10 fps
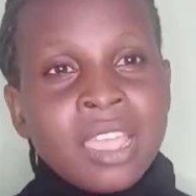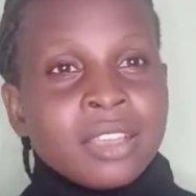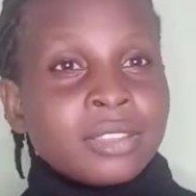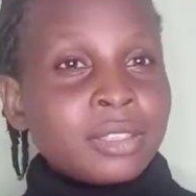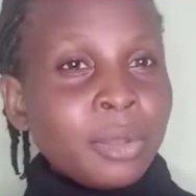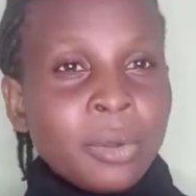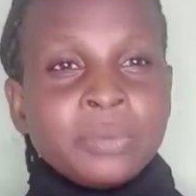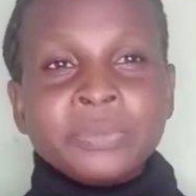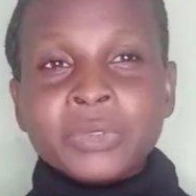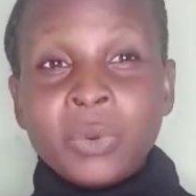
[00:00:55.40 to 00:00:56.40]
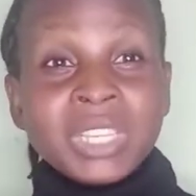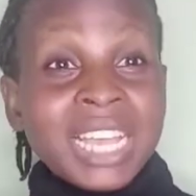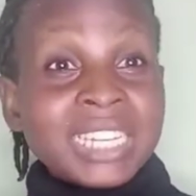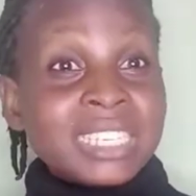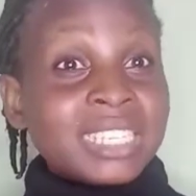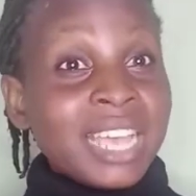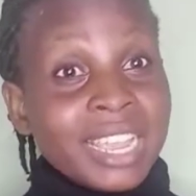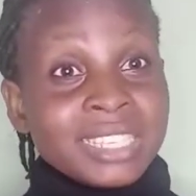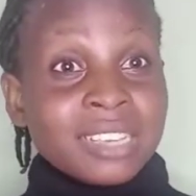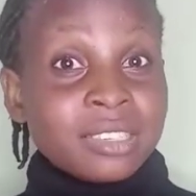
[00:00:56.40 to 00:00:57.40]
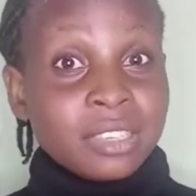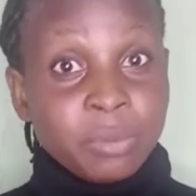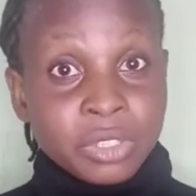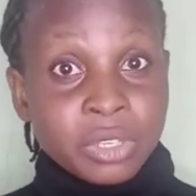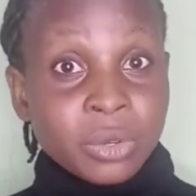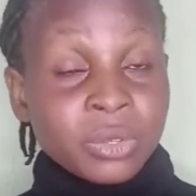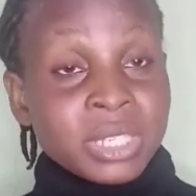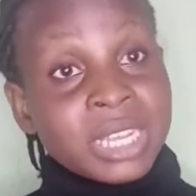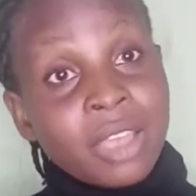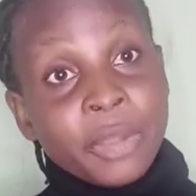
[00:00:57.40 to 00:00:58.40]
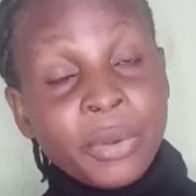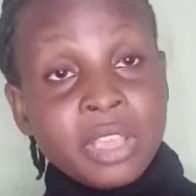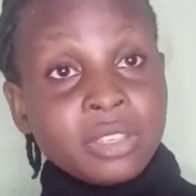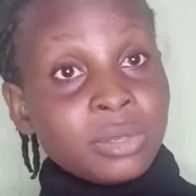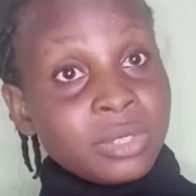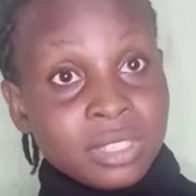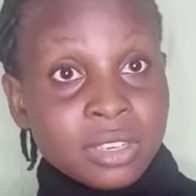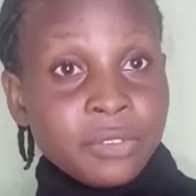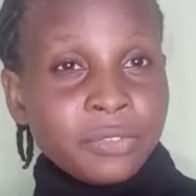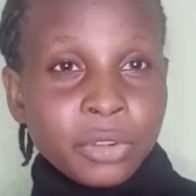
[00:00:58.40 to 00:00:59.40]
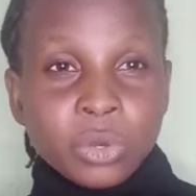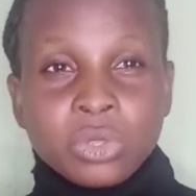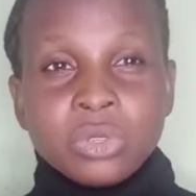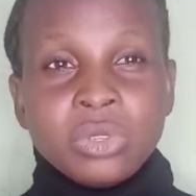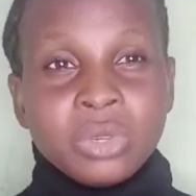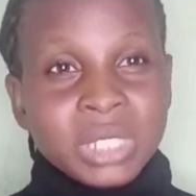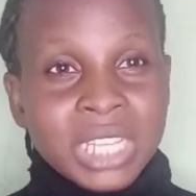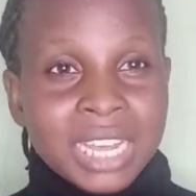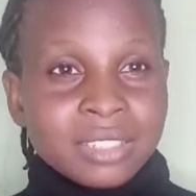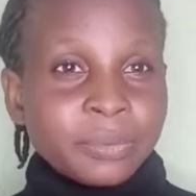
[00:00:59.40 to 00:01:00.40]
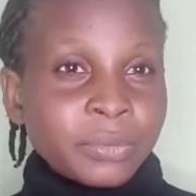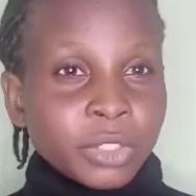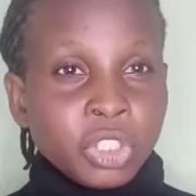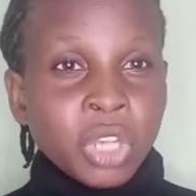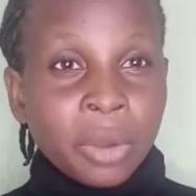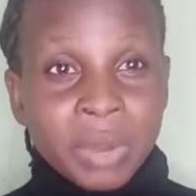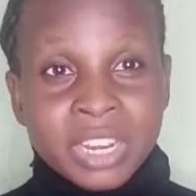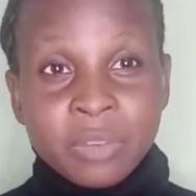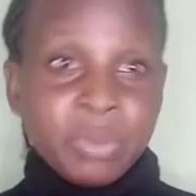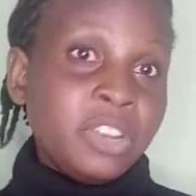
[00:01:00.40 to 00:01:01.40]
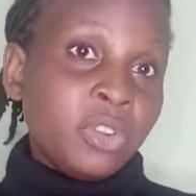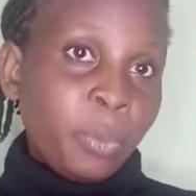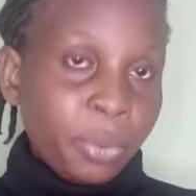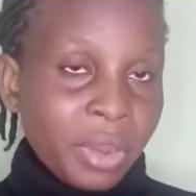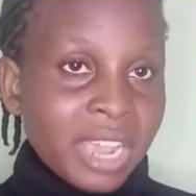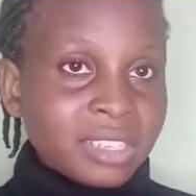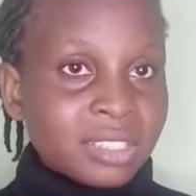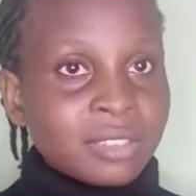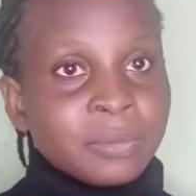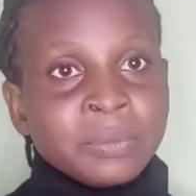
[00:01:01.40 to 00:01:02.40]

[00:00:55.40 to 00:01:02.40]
So what are the signs and symptoms that you're going to see for you to know that you're already being depressed?